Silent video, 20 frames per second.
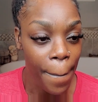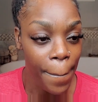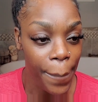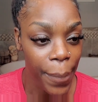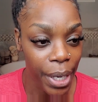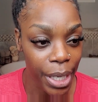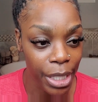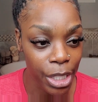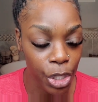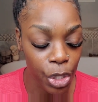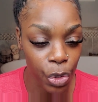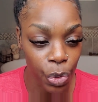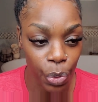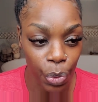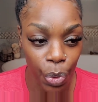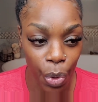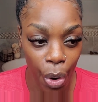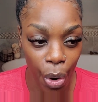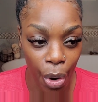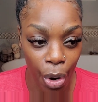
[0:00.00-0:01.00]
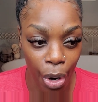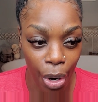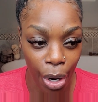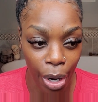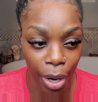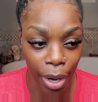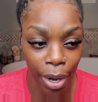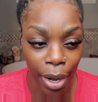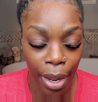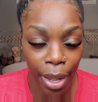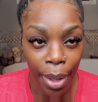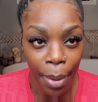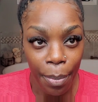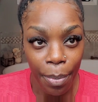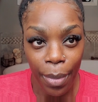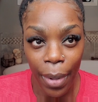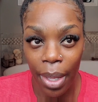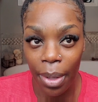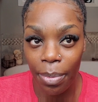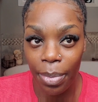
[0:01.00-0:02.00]
but you are
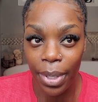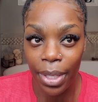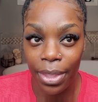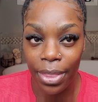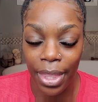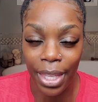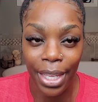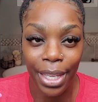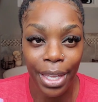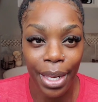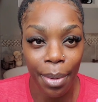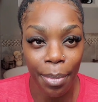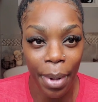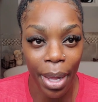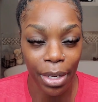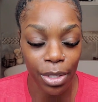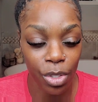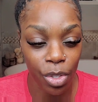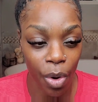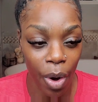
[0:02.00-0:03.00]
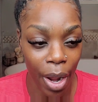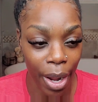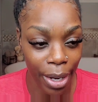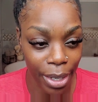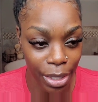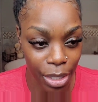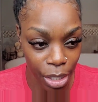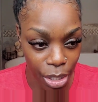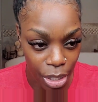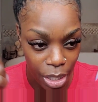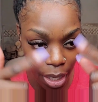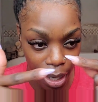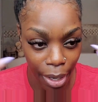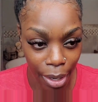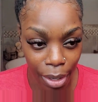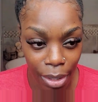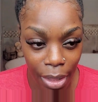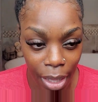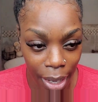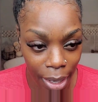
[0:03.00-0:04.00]
maybe thinking about trying just the
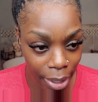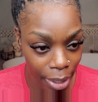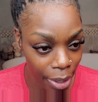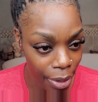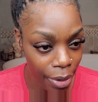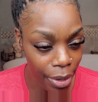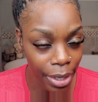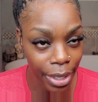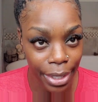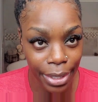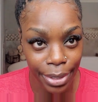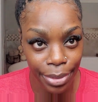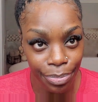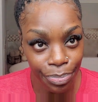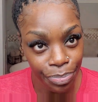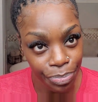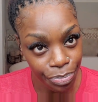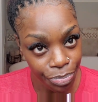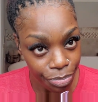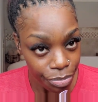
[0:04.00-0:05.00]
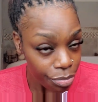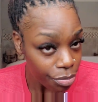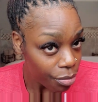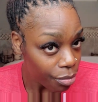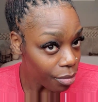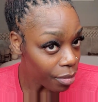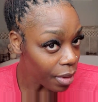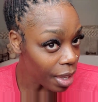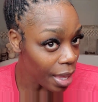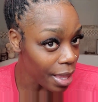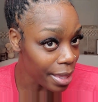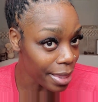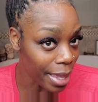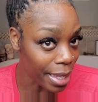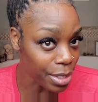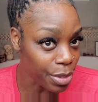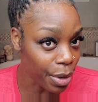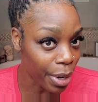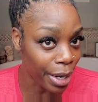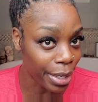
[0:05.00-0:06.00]
hairline area,
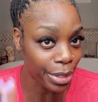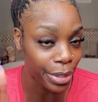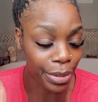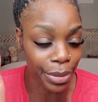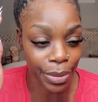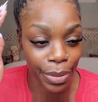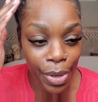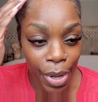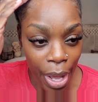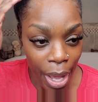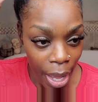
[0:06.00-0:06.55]
that's what I do.